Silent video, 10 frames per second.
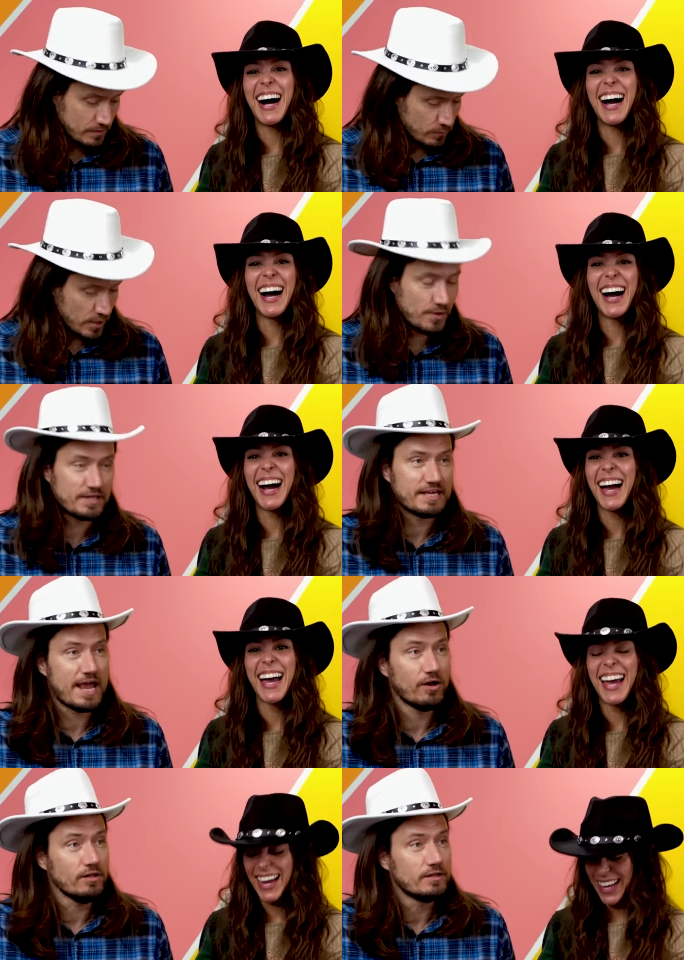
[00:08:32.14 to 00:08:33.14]
Speaker 1: We're going to
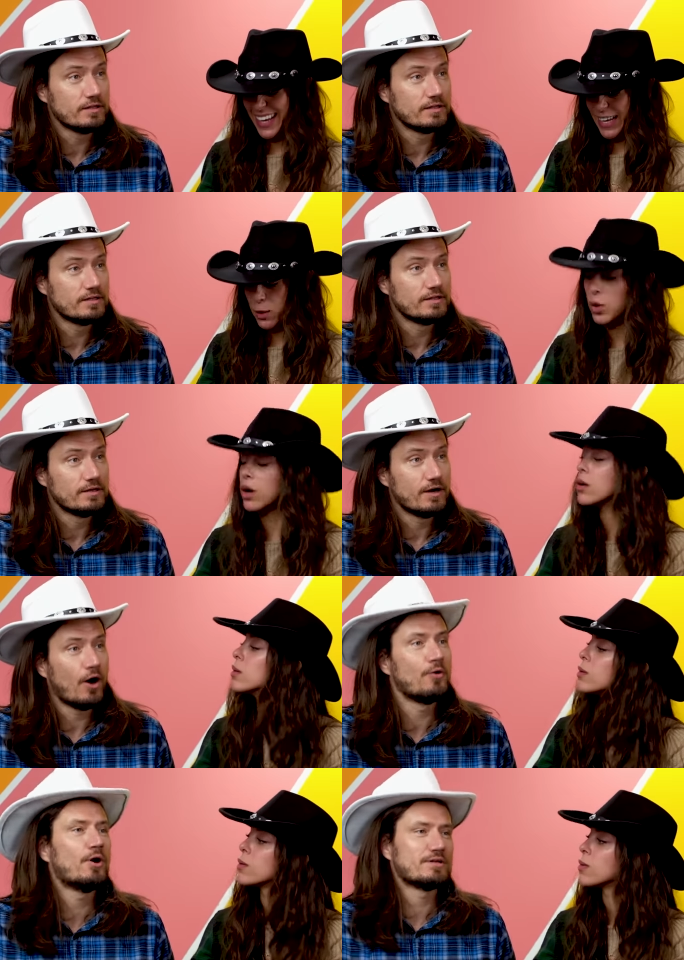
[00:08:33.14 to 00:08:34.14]
Yale. Oh,
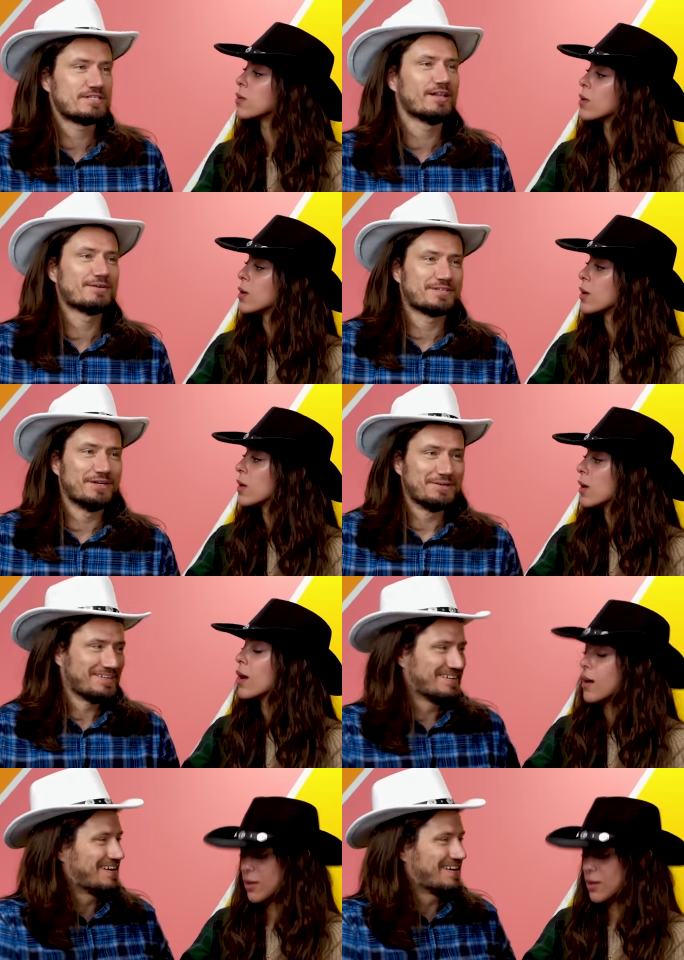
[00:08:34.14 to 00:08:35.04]
oh no, it's Yellowstone.